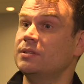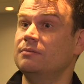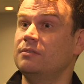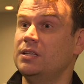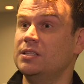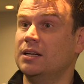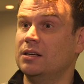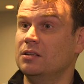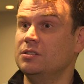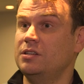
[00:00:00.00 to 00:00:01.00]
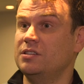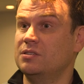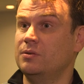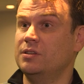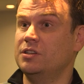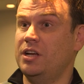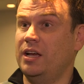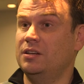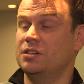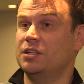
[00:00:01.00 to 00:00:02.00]
with some of these technologies is going to
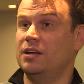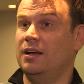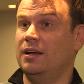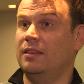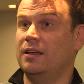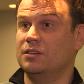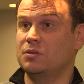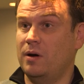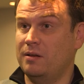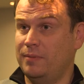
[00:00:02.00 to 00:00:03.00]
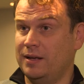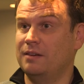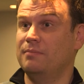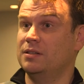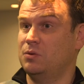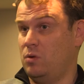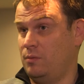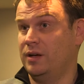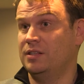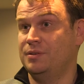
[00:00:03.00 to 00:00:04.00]
change things quite a bit compared to
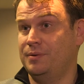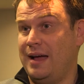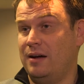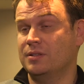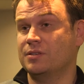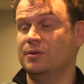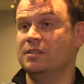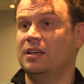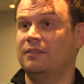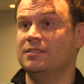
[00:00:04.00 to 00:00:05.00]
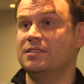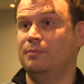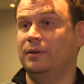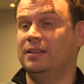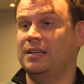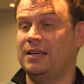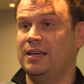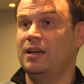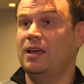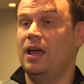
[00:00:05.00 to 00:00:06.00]
what we can do now. It's going to give us the
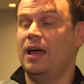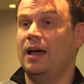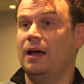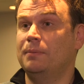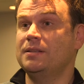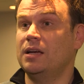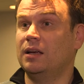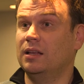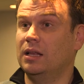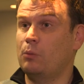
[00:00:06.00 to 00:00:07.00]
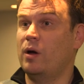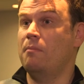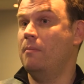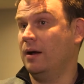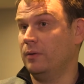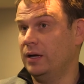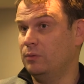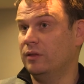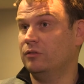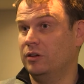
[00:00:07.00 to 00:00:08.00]
ability, particularly when
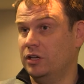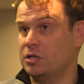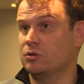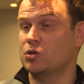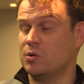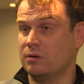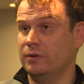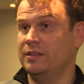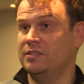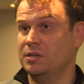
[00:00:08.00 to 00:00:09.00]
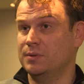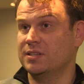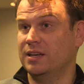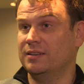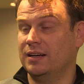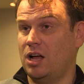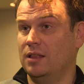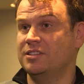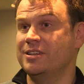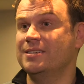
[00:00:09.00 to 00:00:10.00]
married with traditional shorter read sequencing
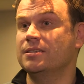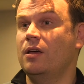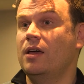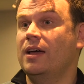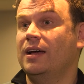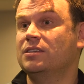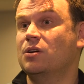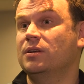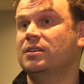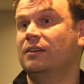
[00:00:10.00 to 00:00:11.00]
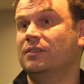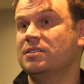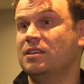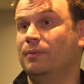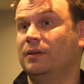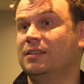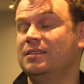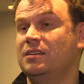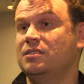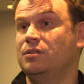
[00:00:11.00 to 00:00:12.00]
technologies, it's going to give us the
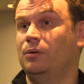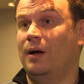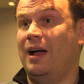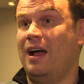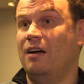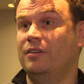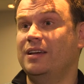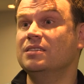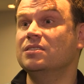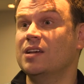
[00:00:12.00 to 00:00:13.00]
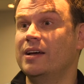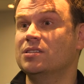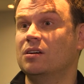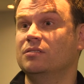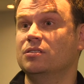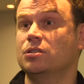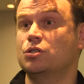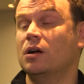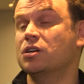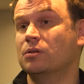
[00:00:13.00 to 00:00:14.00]
ability to have insights on the
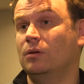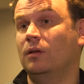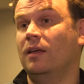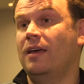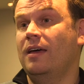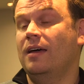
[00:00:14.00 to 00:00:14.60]
structural